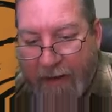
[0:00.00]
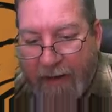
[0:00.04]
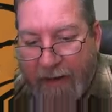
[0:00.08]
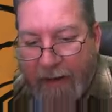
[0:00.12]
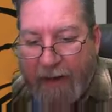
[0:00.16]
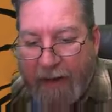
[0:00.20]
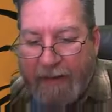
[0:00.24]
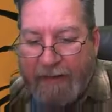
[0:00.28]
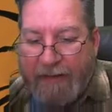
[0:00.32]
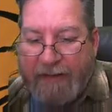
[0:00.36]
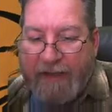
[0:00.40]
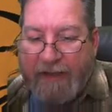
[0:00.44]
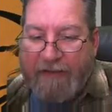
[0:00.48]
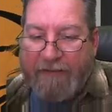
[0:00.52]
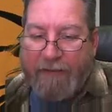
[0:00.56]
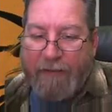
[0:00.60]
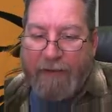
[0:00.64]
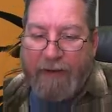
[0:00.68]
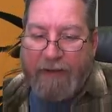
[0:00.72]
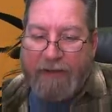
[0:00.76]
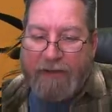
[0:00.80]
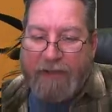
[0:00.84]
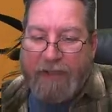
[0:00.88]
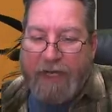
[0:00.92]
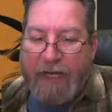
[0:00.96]
I think if
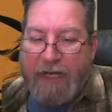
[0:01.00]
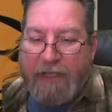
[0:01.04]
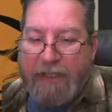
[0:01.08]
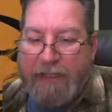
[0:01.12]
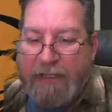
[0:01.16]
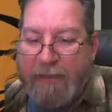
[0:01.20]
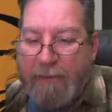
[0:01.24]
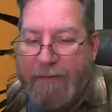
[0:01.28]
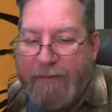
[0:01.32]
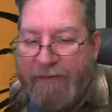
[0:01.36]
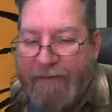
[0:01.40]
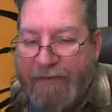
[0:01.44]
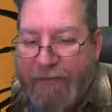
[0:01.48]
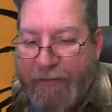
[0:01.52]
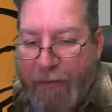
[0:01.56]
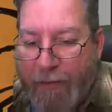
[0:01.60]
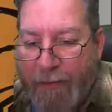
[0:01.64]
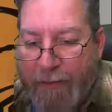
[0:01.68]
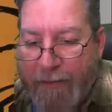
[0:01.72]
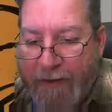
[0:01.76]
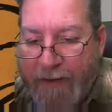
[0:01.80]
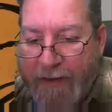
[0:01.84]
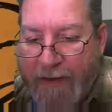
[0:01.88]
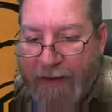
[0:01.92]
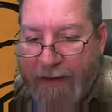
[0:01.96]
we had changed up the
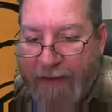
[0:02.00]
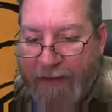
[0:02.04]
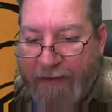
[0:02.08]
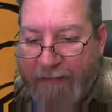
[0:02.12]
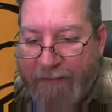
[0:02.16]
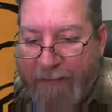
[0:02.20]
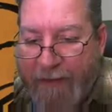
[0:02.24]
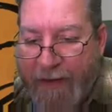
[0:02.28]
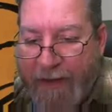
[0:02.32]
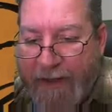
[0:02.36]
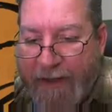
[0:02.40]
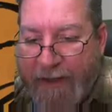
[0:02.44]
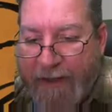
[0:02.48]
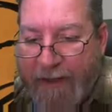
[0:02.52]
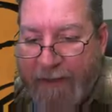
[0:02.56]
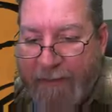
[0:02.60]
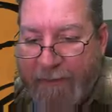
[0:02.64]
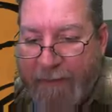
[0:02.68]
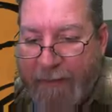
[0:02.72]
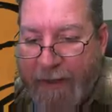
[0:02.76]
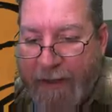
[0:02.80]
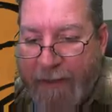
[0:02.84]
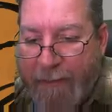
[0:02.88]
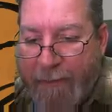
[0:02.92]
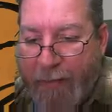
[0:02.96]
formula of making
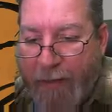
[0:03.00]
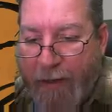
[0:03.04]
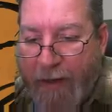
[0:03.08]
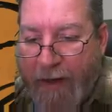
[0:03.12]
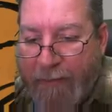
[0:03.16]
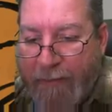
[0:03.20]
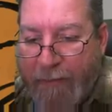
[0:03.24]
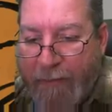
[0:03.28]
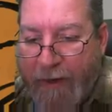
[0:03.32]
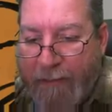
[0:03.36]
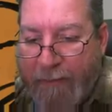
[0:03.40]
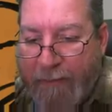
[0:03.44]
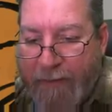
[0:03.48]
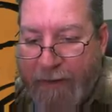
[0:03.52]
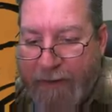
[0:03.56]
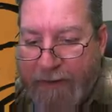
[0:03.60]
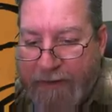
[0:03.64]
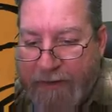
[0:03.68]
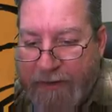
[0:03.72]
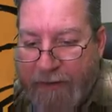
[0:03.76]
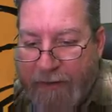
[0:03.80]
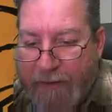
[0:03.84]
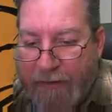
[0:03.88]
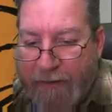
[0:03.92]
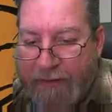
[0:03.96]
big Broadway
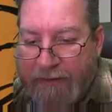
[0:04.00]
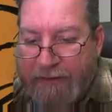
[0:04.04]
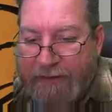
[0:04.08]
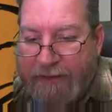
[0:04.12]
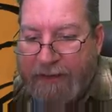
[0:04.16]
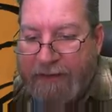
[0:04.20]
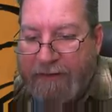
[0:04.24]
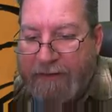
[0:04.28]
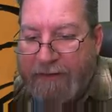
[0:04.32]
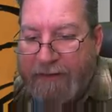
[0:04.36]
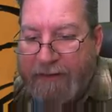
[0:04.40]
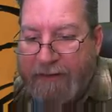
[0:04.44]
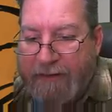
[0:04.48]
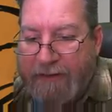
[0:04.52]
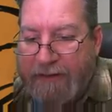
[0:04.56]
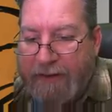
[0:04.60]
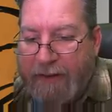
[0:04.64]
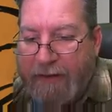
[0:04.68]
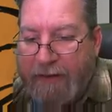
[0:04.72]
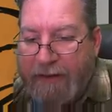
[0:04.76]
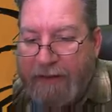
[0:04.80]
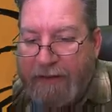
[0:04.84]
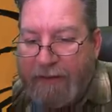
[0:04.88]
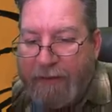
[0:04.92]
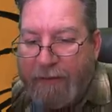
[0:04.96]
musicals and
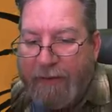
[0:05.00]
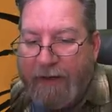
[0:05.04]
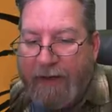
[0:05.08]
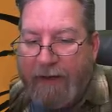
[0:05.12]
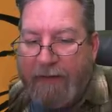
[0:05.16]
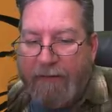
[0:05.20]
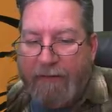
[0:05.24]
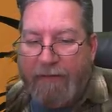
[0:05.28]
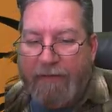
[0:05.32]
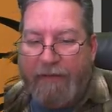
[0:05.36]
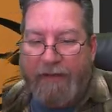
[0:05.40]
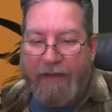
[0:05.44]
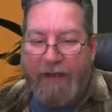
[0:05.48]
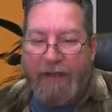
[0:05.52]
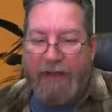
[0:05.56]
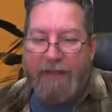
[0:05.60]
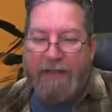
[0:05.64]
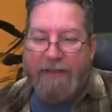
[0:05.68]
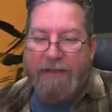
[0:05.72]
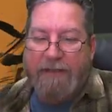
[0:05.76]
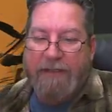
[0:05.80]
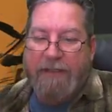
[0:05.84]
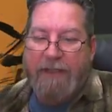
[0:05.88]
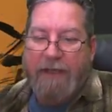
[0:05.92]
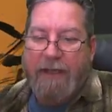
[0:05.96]
started doing other
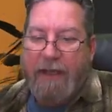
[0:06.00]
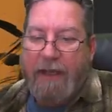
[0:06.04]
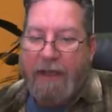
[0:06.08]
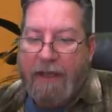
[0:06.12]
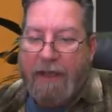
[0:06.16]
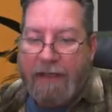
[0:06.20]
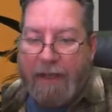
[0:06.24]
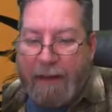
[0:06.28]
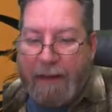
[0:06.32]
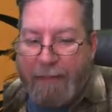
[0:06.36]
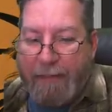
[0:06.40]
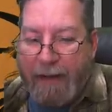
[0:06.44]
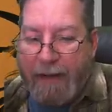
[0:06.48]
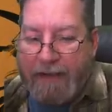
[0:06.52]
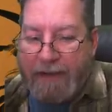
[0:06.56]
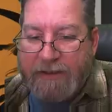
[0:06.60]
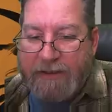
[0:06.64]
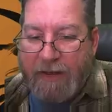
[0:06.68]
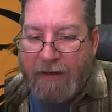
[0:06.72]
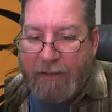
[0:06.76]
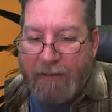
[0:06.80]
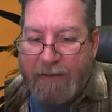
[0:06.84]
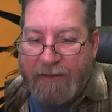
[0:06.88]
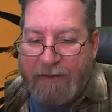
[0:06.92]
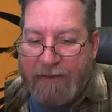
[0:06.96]
things like
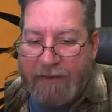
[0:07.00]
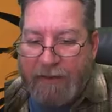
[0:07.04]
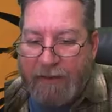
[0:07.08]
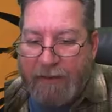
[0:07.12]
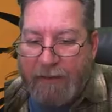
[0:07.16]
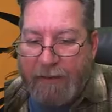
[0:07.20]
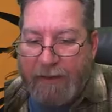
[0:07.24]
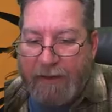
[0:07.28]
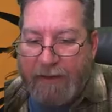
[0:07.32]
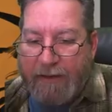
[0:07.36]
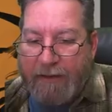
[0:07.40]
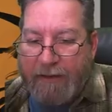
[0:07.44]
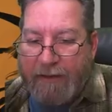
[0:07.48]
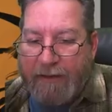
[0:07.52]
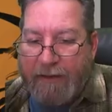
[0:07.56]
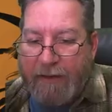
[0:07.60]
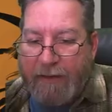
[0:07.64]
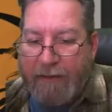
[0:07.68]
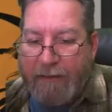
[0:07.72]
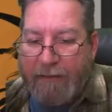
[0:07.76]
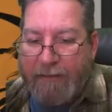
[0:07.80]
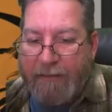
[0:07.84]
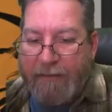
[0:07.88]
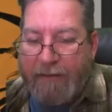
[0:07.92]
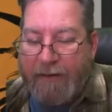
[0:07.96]
Pixar was doing, you
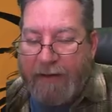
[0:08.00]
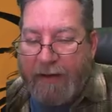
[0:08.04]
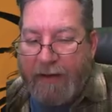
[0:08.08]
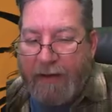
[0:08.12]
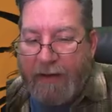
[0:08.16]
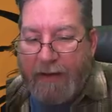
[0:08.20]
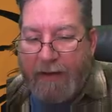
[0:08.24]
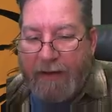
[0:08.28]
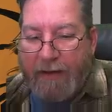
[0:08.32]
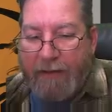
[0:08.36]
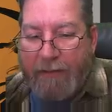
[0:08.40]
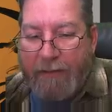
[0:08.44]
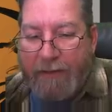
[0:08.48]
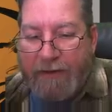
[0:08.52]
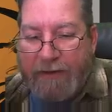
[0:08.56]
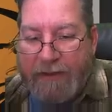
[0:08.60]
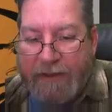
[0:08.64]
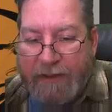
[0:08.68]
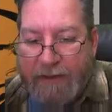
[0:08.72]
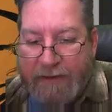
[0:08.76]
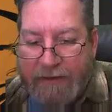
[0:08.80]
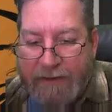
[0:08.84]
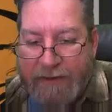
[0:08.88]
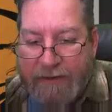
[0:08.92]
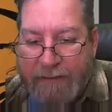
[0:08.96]
know, which
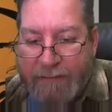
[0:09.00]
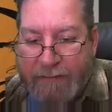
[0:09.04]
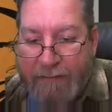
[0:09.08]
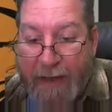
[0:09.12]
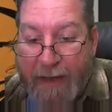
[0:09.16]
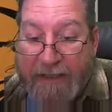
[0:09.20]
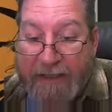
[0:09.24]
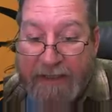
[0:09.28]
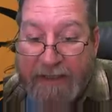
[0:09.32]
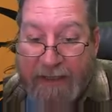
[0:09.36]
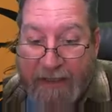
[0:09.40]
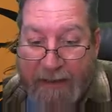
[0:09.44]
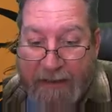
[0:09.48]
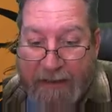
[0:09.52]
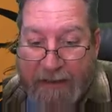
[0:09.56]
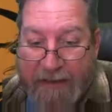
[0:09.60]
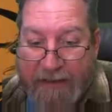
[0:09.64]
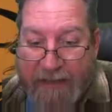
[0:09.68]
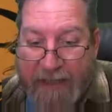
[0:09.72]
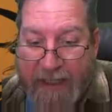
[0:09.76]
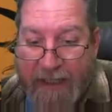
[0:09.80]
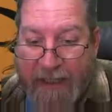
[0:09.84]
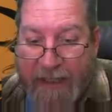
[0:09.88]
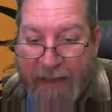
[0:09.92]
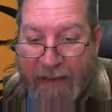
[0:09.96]
is basically
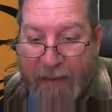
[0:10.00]
just getting